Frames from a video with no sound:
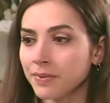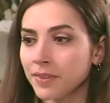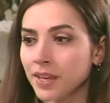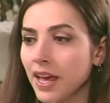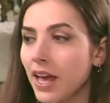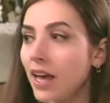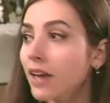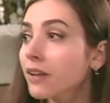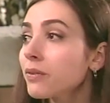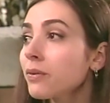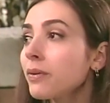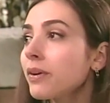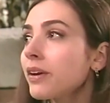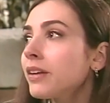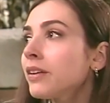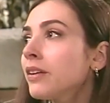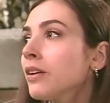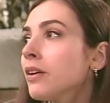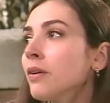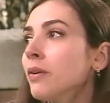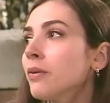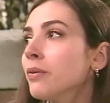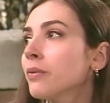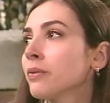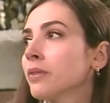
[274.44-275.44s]
How do I
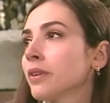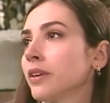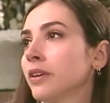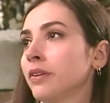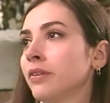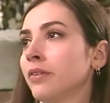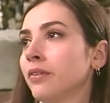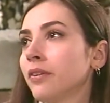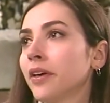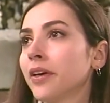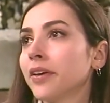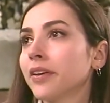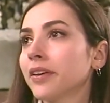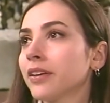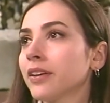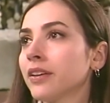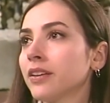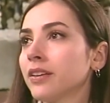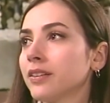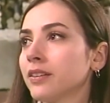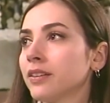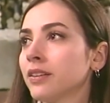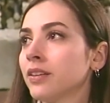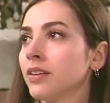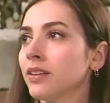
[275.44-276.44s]
know that you're not
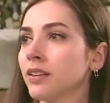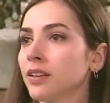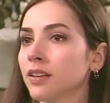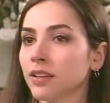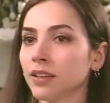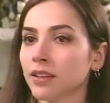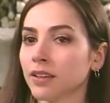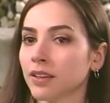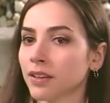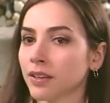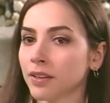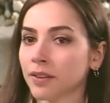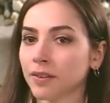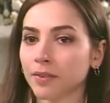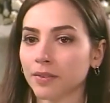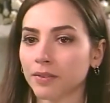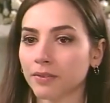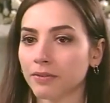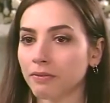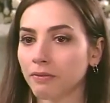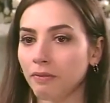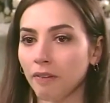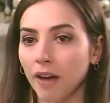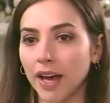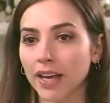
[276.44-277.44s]
gonna
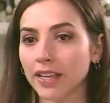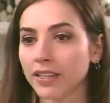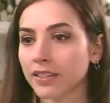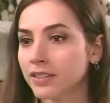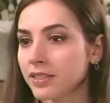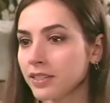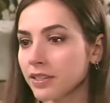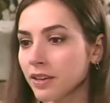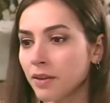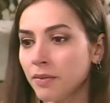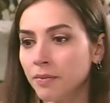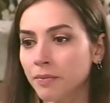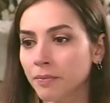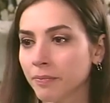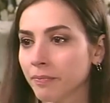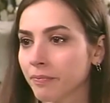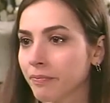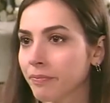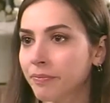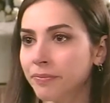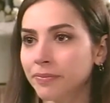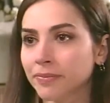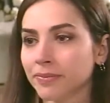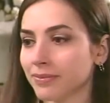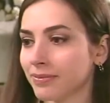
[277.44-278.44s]
find
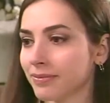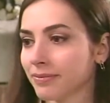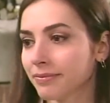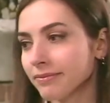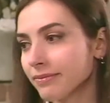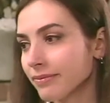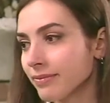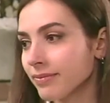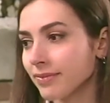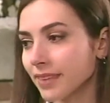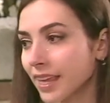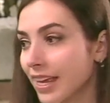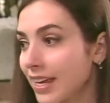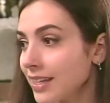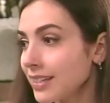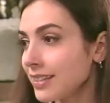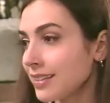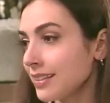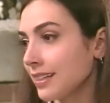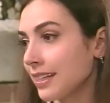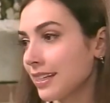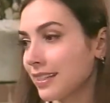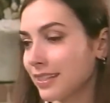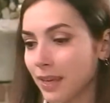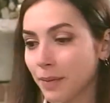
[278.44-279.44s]
some
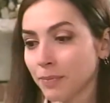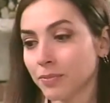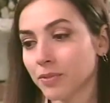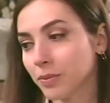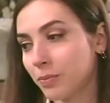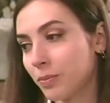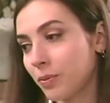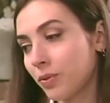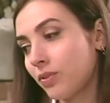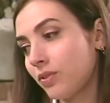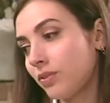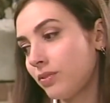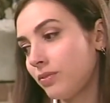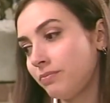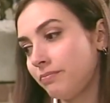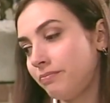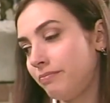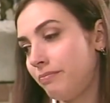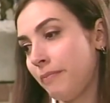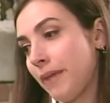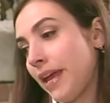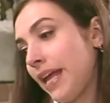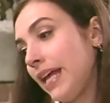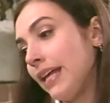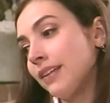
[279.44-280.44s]
nice, acceptable
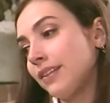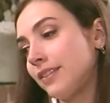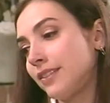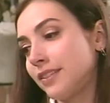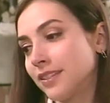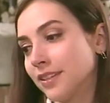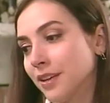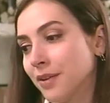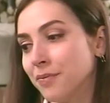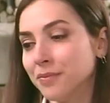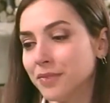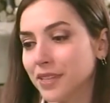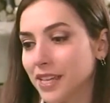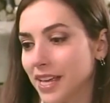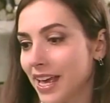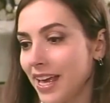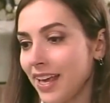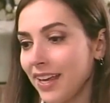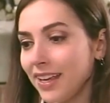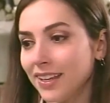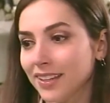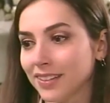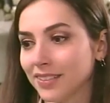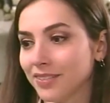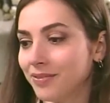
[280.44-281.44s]
man
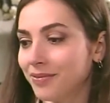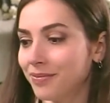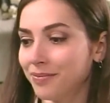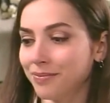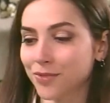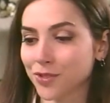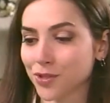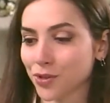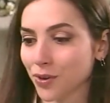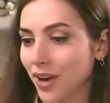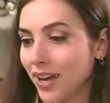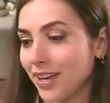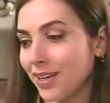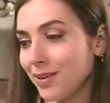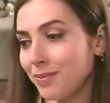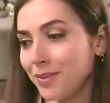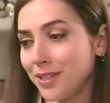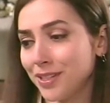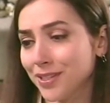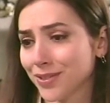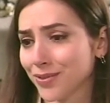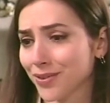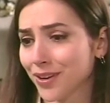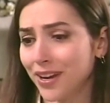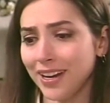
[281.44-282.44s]
someday and try to
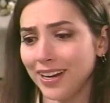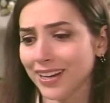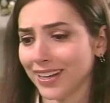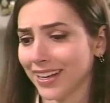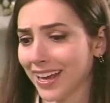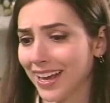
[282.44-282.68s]
be straight